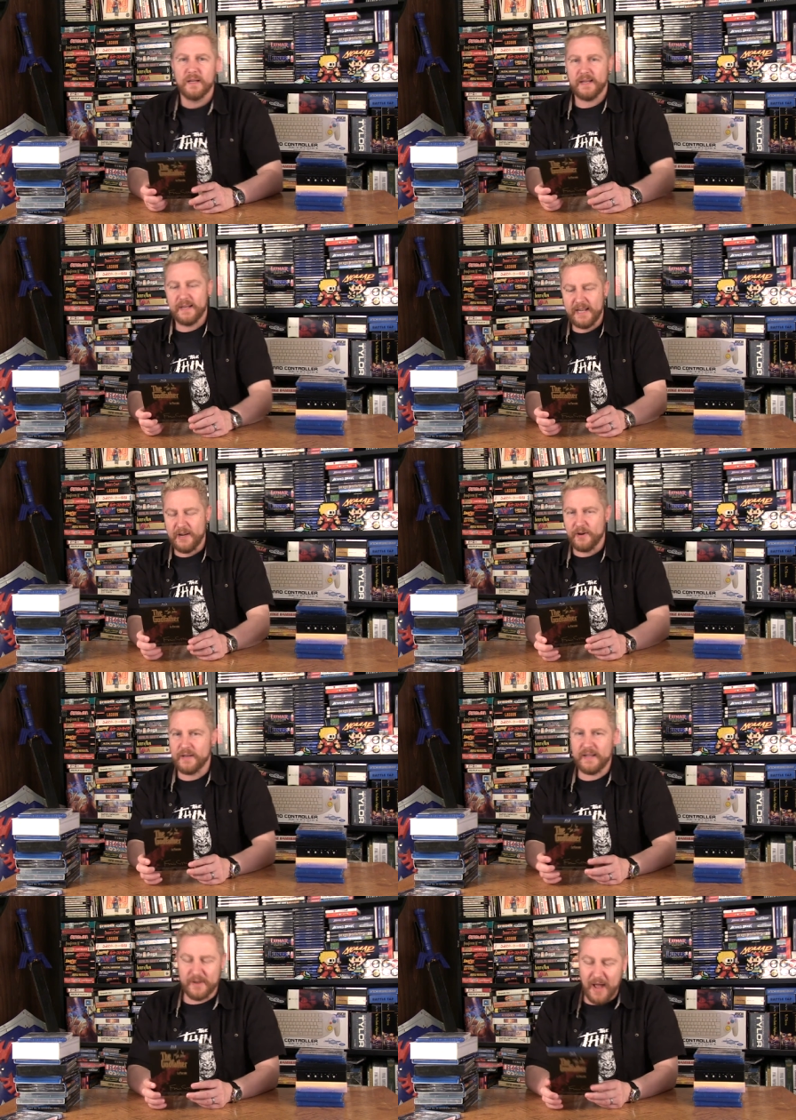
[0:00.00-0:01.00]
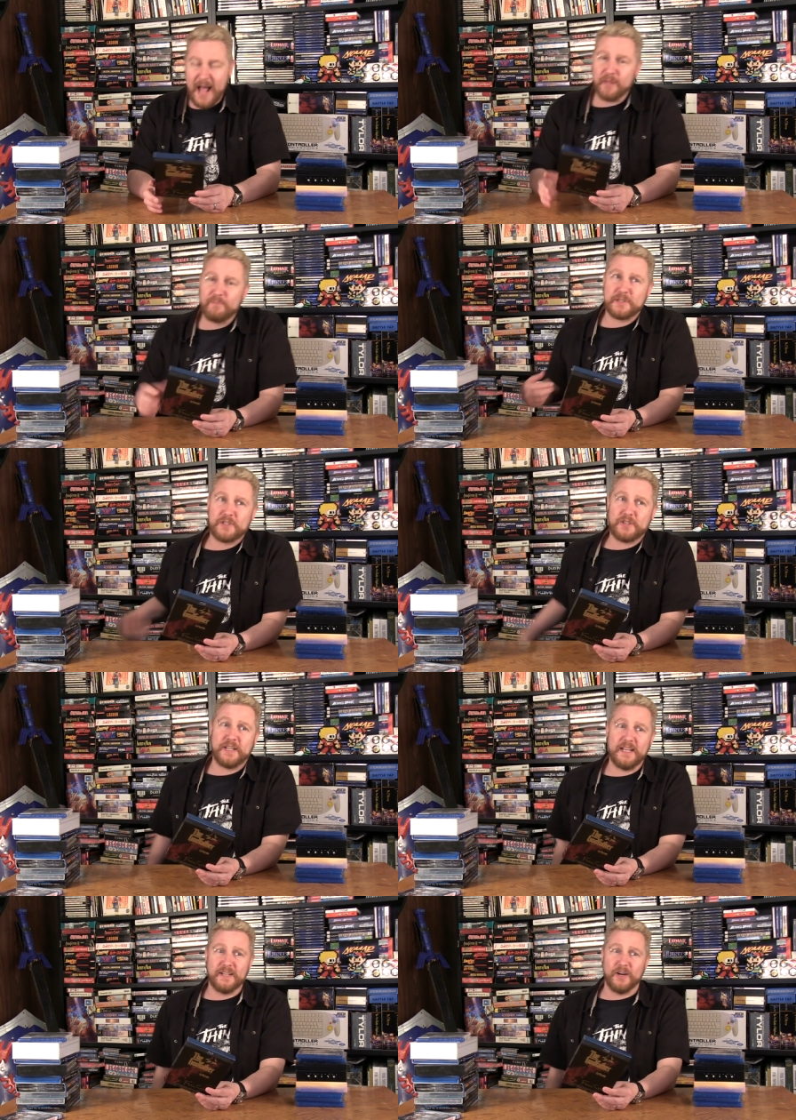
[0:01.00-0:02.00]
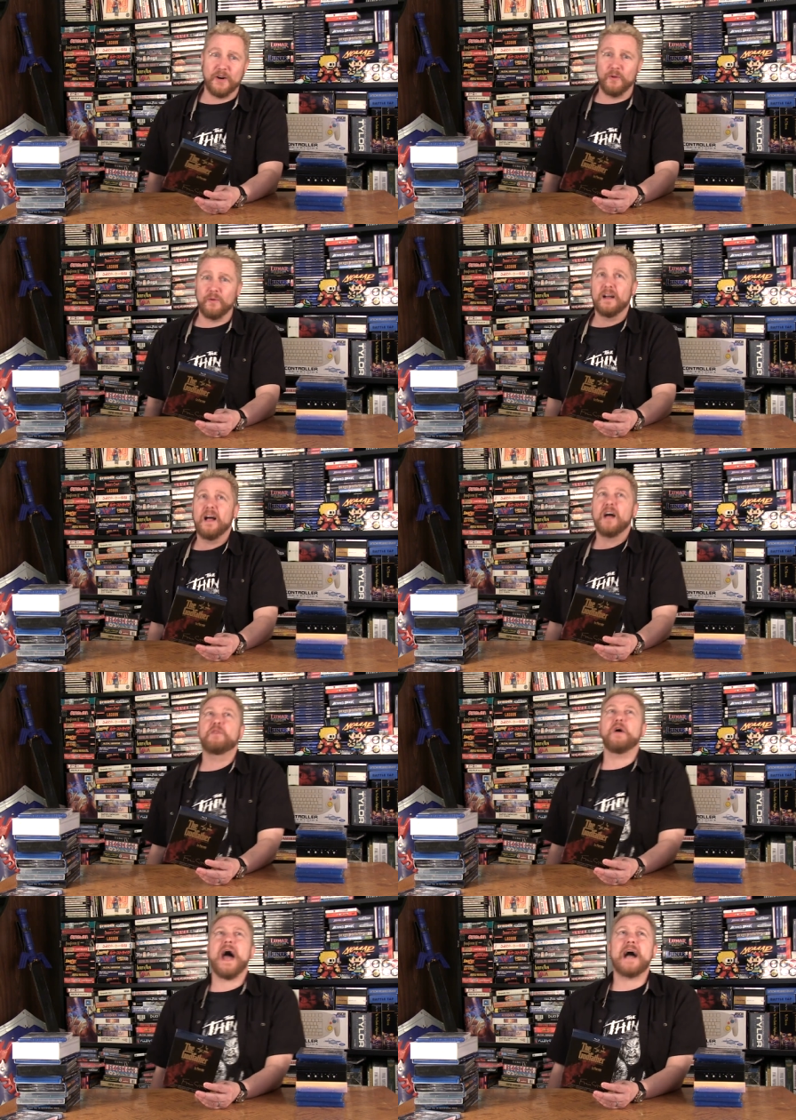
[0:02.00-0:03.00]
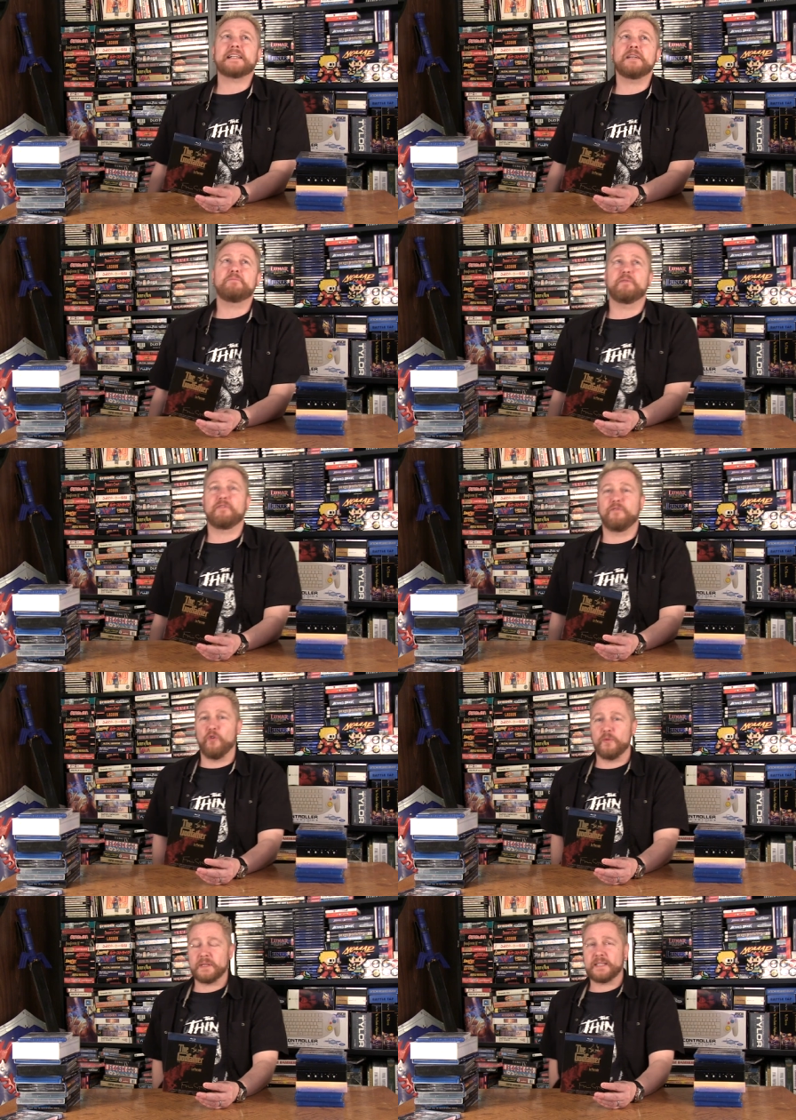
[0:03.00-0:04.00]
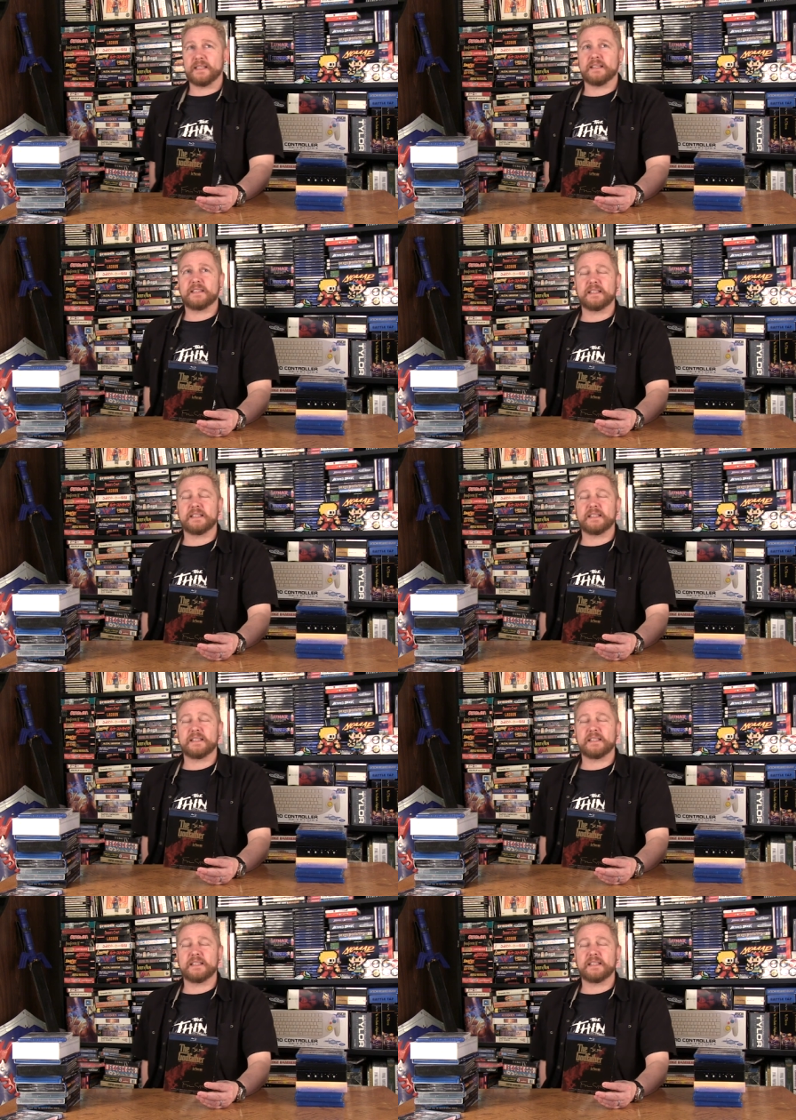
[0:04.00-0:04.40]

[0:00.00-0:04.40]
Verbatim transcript: in here, and you know Al Pacino, the acting performances.